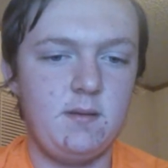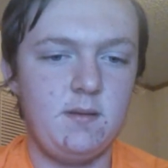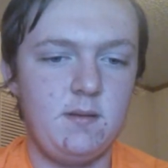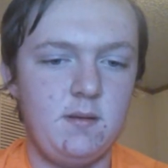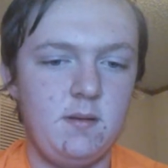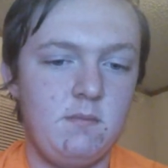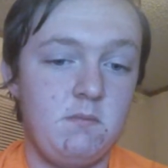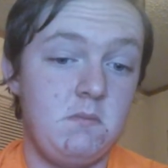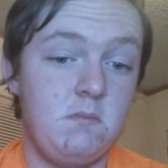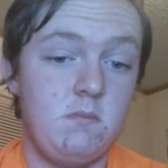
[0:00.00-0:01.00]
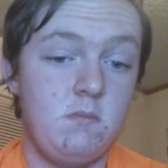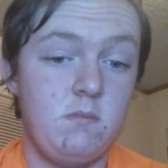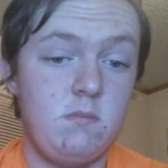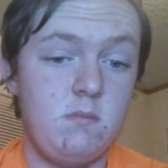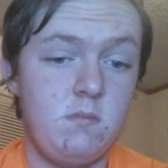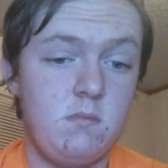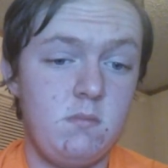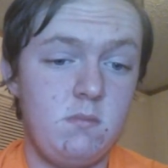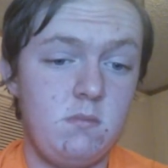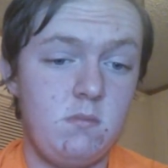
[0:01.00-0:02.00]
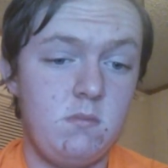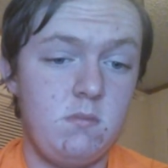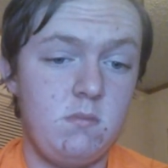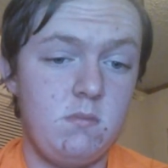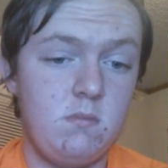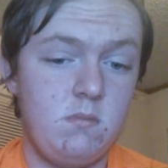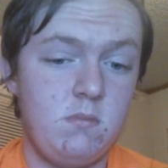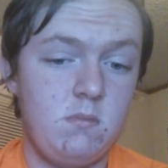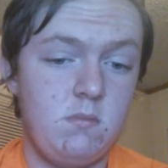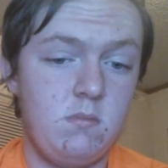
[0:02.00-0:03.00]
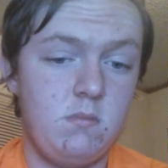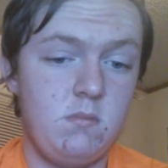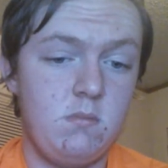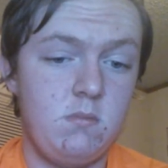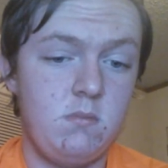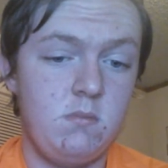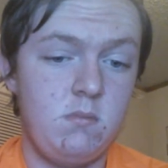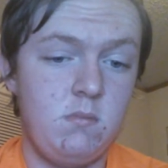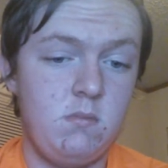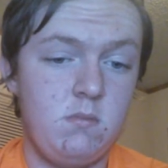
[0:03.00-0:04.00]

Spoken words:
No one is speaking in this clip.